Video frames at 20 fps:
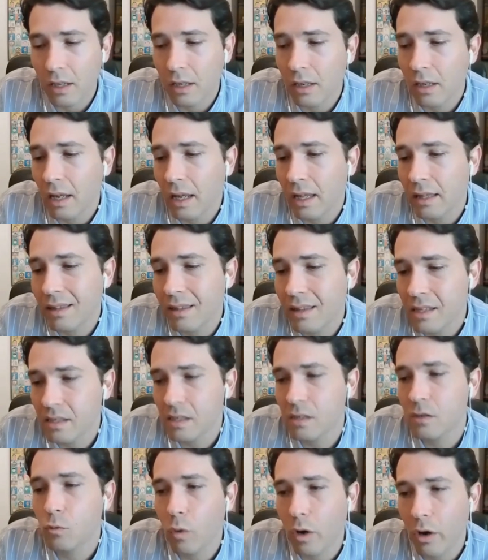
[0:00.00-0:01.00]
And this
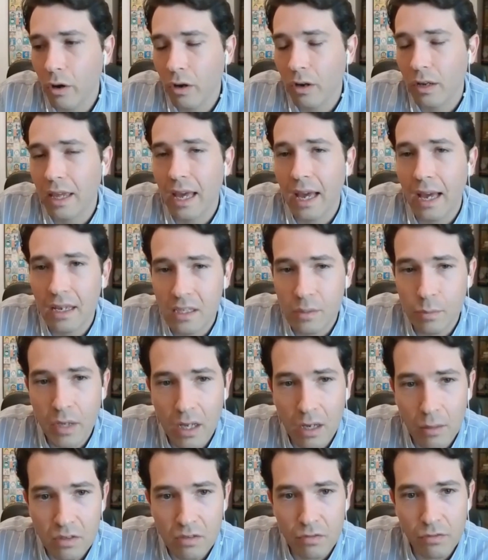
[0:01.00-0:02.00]
is where gas
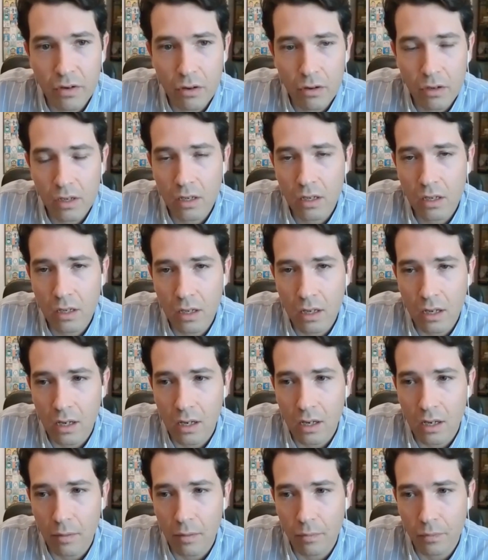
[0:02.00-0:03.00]
becomes very
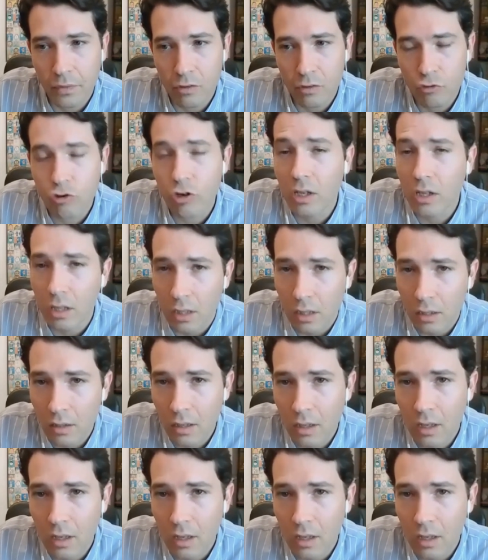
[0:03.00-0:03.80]
tricky,